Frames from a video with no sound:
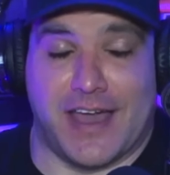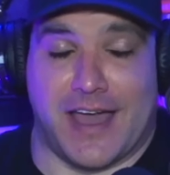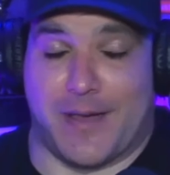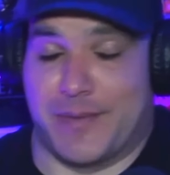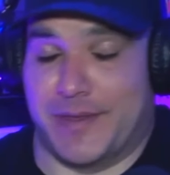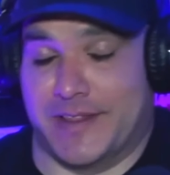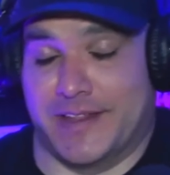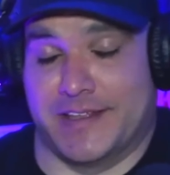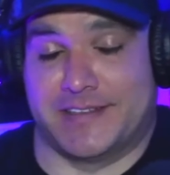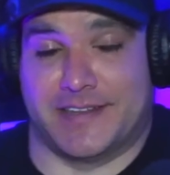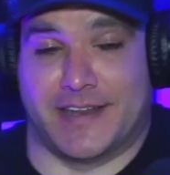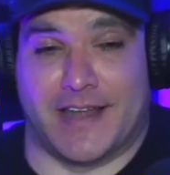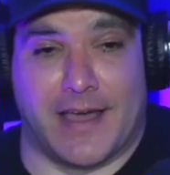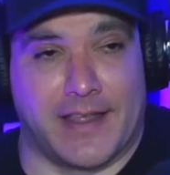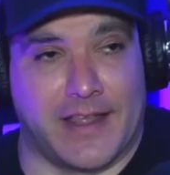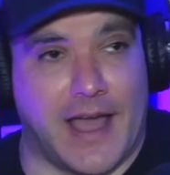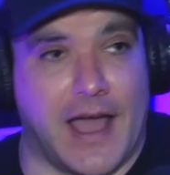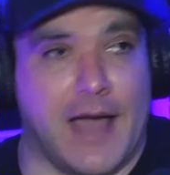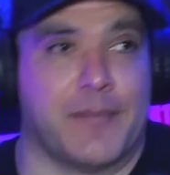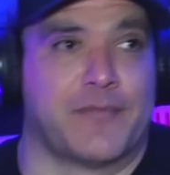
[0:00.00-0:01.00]
I mean, listen,
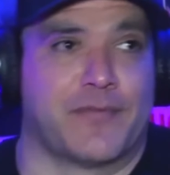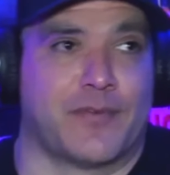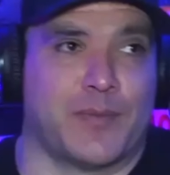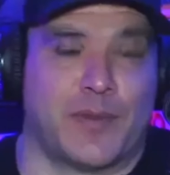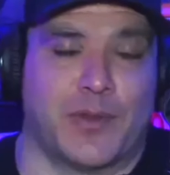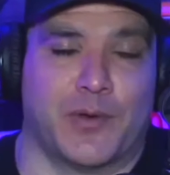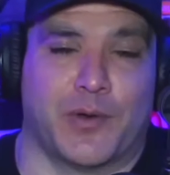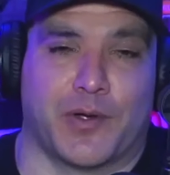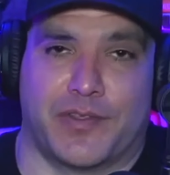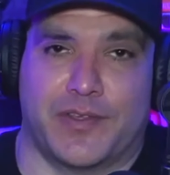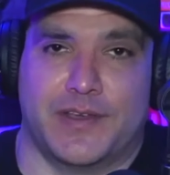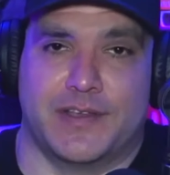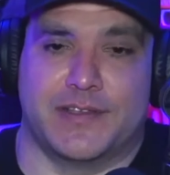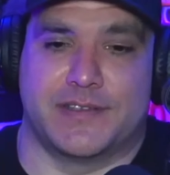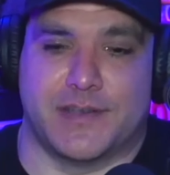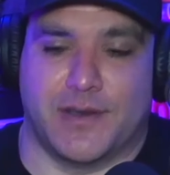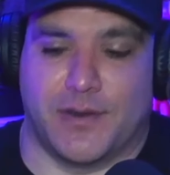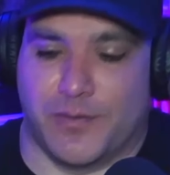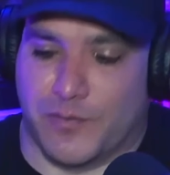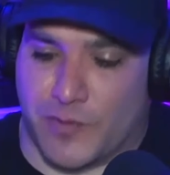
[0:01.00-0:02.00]
I'm from the Northeast,
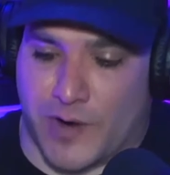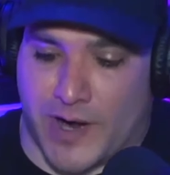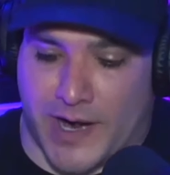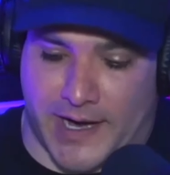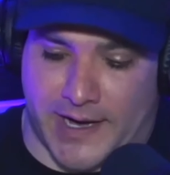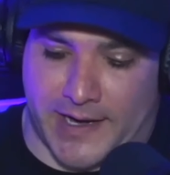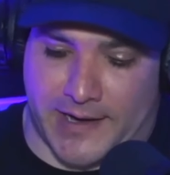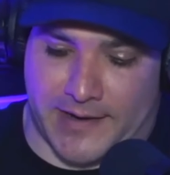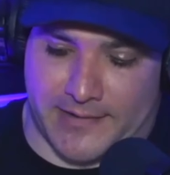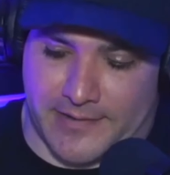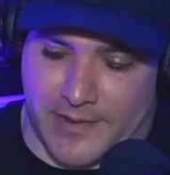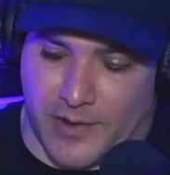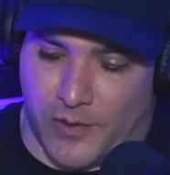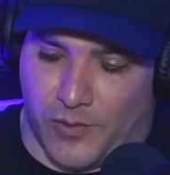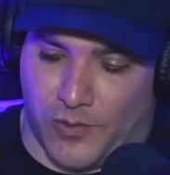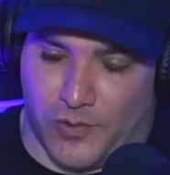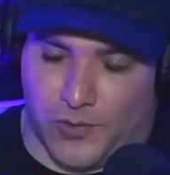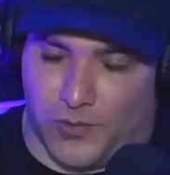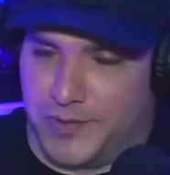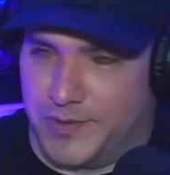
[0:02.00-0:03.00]
so rain,
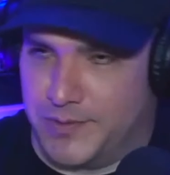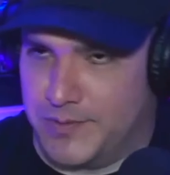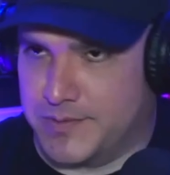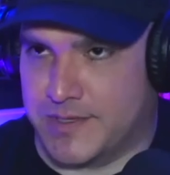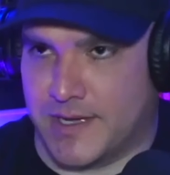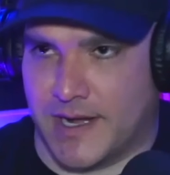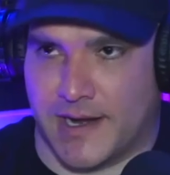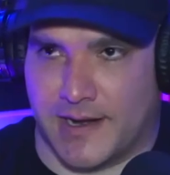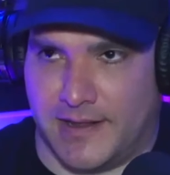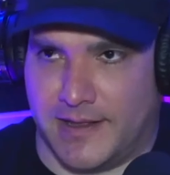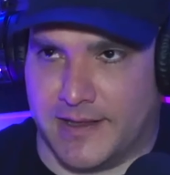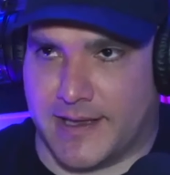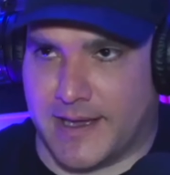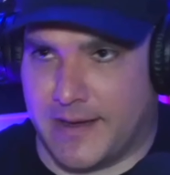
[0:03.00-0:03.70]
cold. It was kind of like I